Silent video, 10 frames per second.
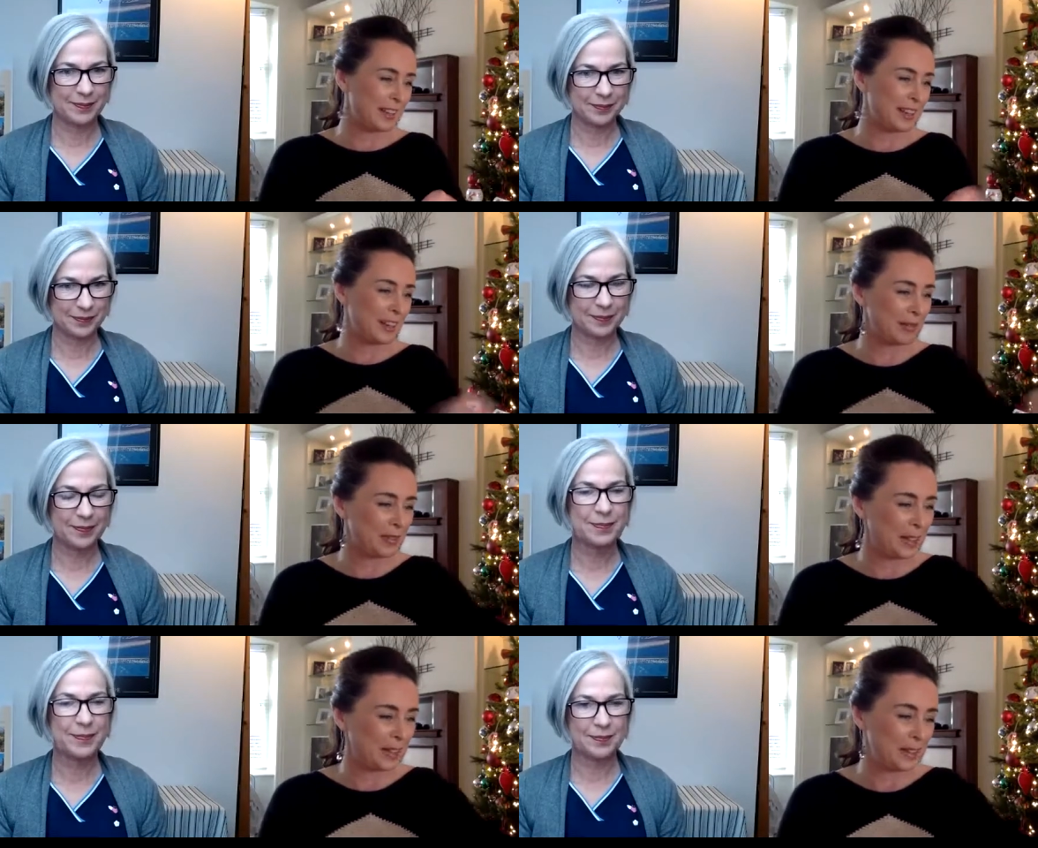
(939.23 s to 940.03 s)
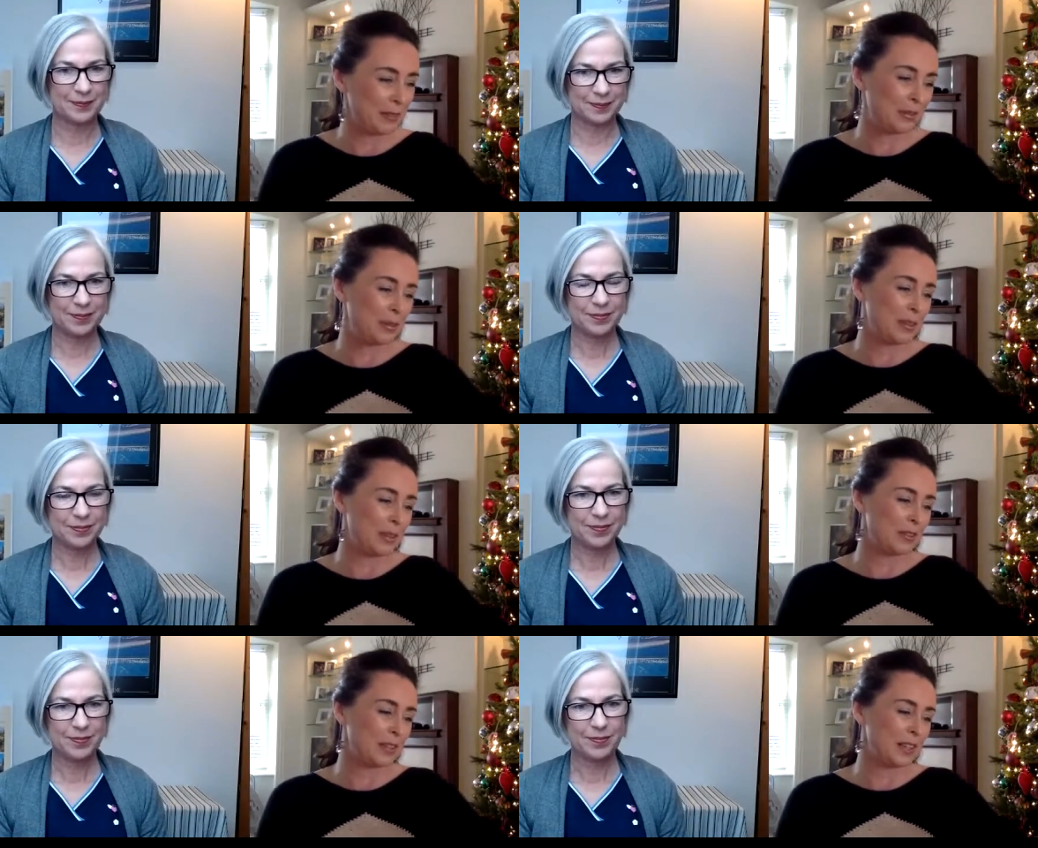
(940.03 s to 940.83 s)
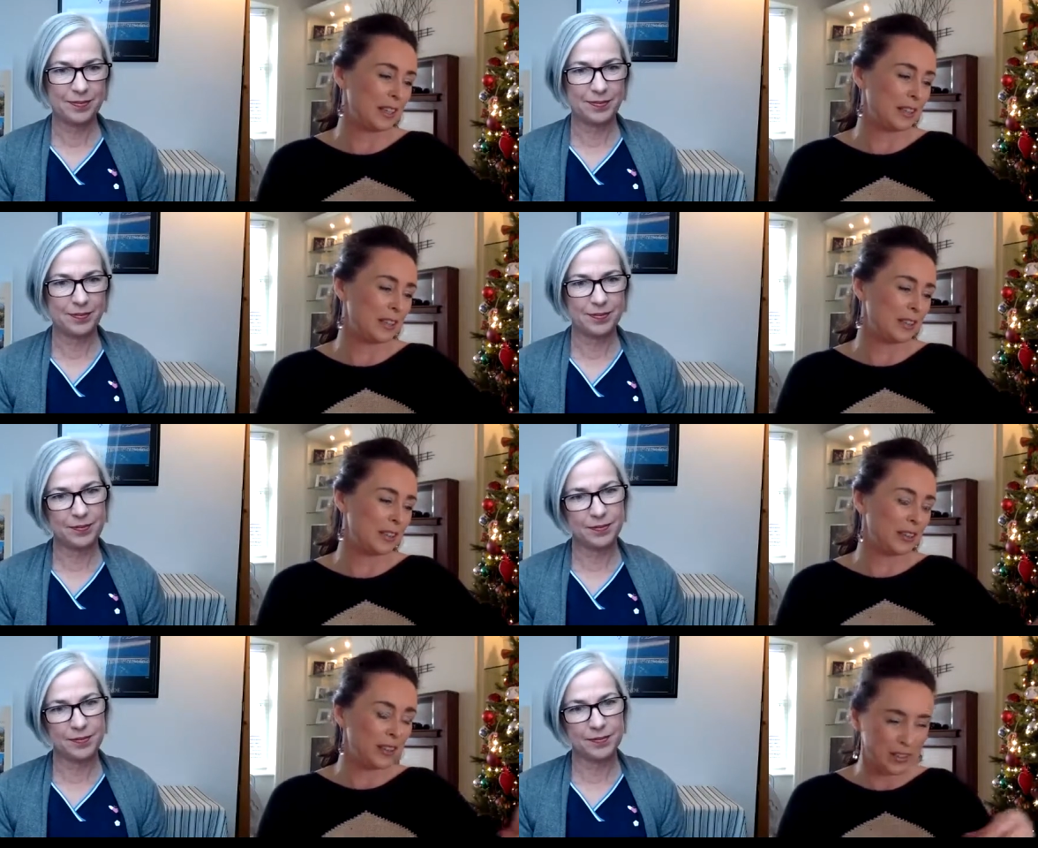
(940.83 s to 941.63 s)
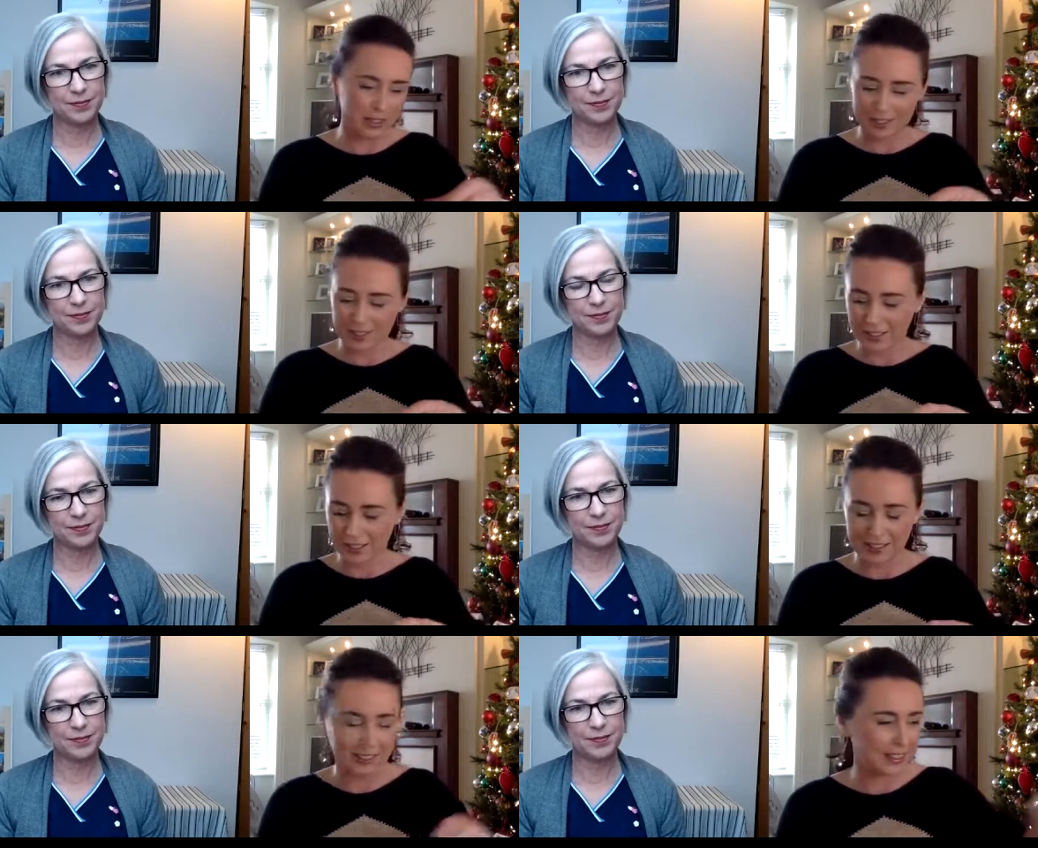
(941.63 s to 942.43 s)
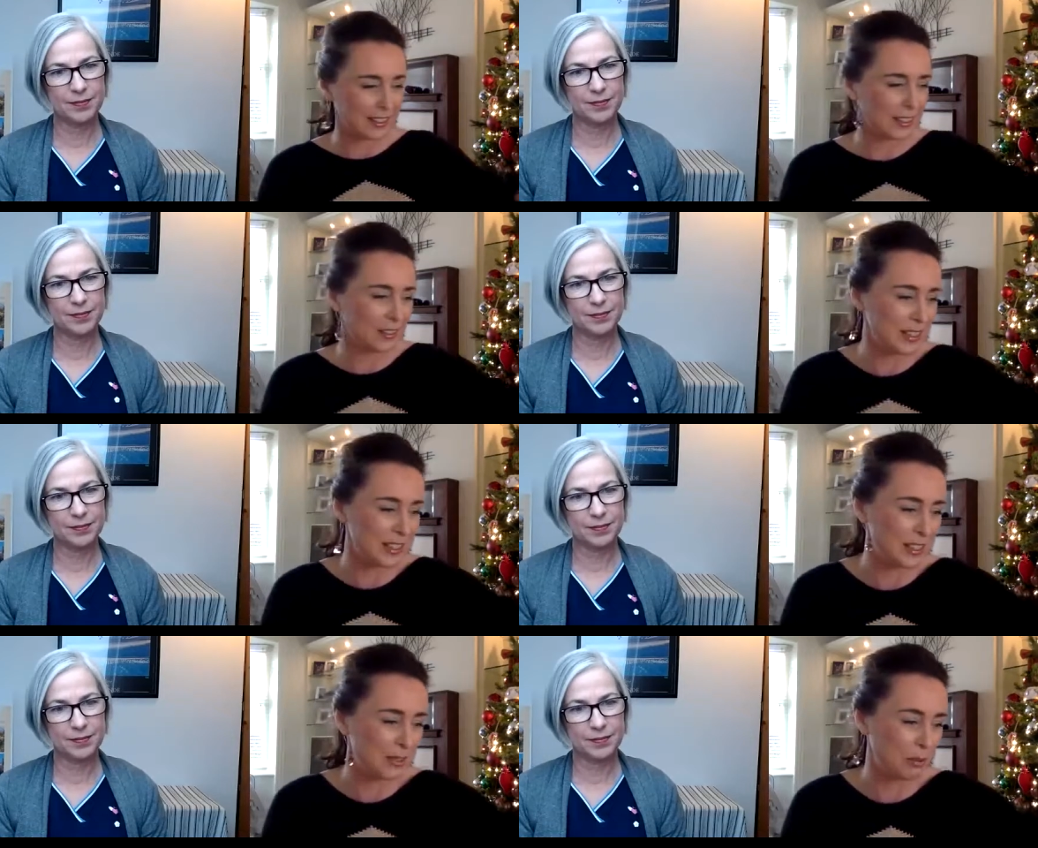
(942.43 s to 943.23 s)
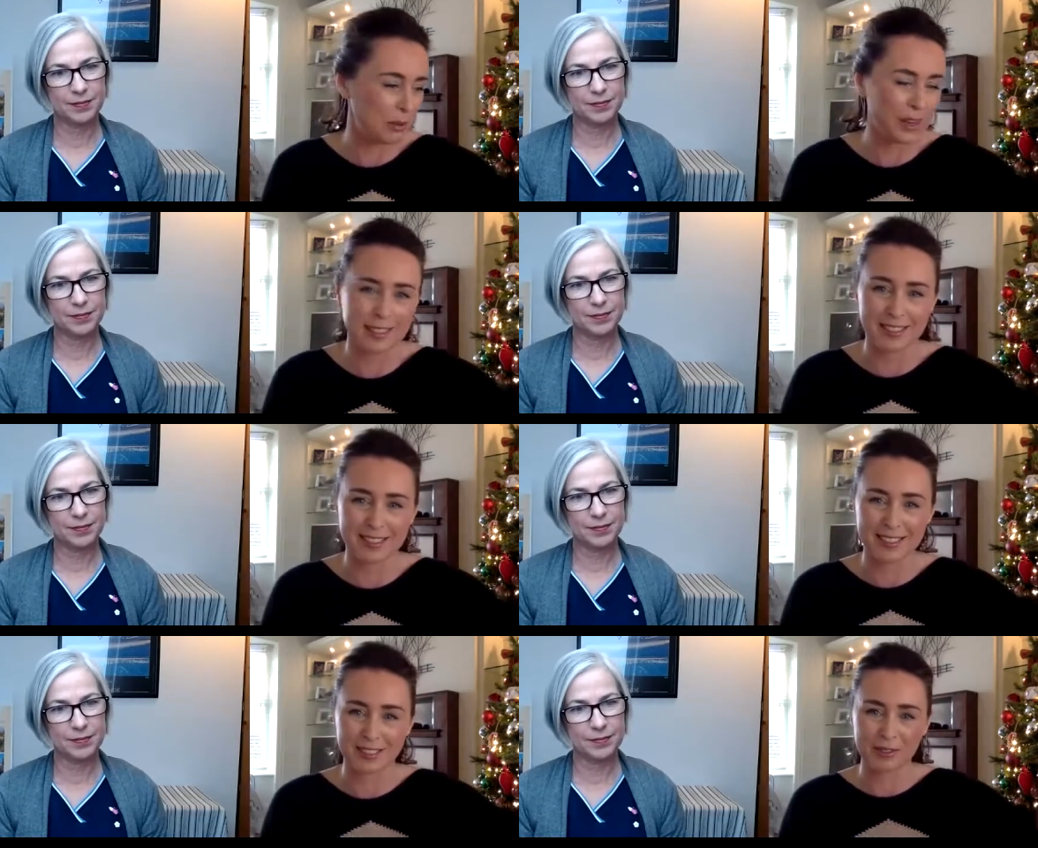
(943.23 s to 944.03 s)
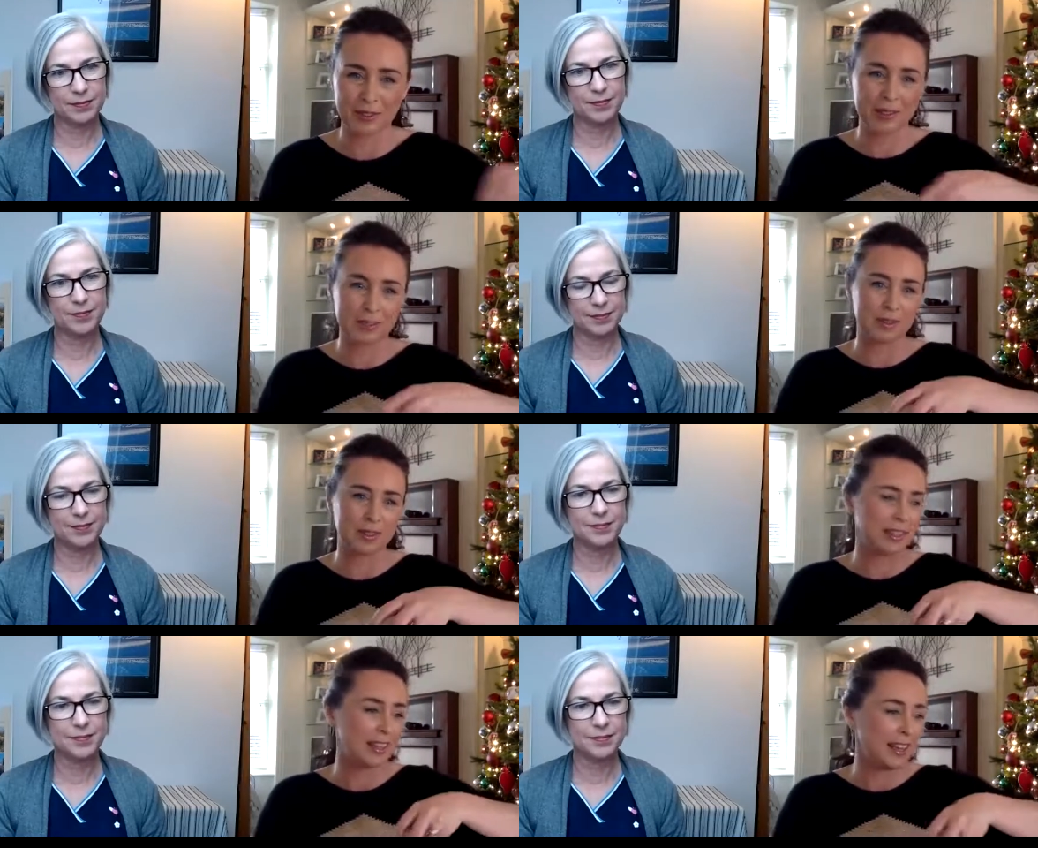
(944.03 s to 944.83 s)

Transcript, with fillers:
Speaker 1: Um, they're they're really gorgeous. I you know ideas for presents, you know, for Christmas.